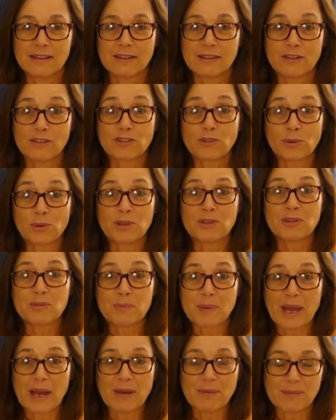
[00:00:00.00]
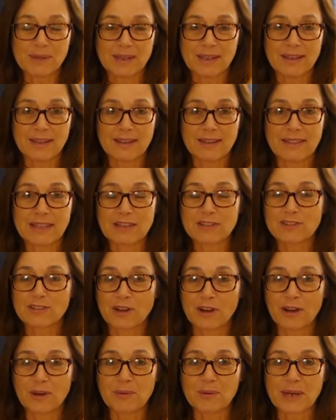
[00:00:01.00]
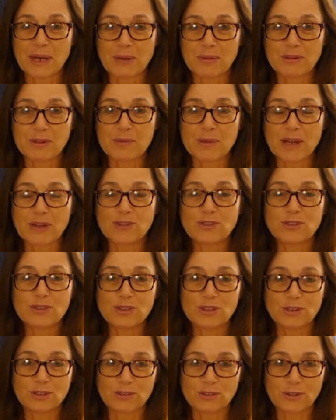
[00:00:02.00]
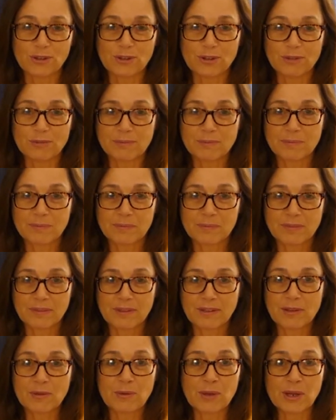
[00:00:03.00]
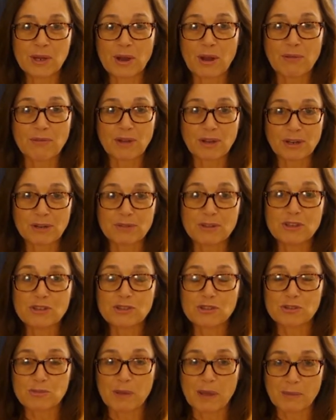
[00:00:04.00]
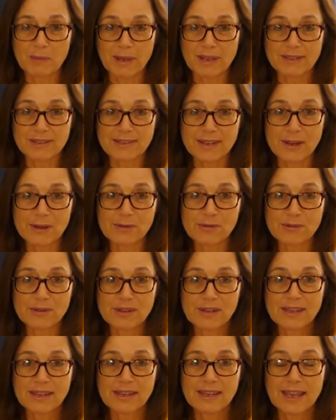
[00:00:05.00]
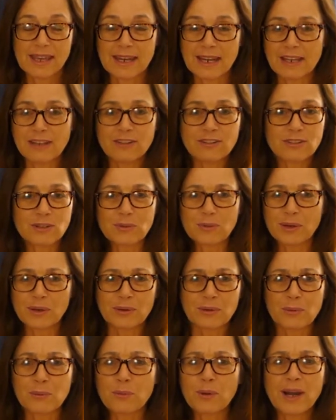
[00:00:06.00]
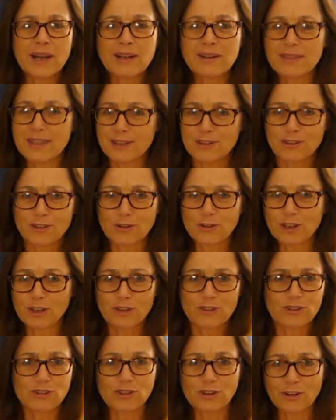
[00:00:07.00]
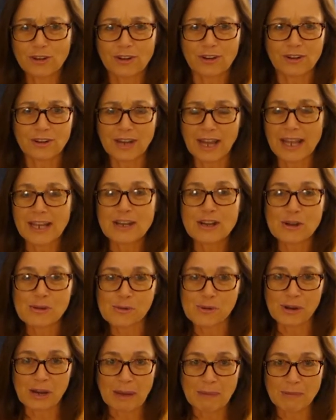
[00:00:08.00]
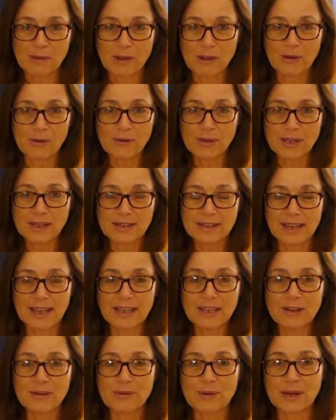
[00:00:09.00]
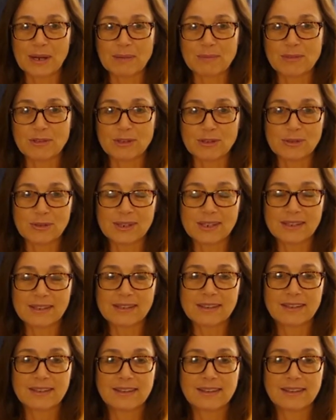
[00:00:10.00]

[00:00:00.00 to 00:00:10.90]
stories about me that start when I was about 2 years old, going off on adventures by myself. And I used to wonder, why are they so concerned? I know where I'm going. I know what I'm doing.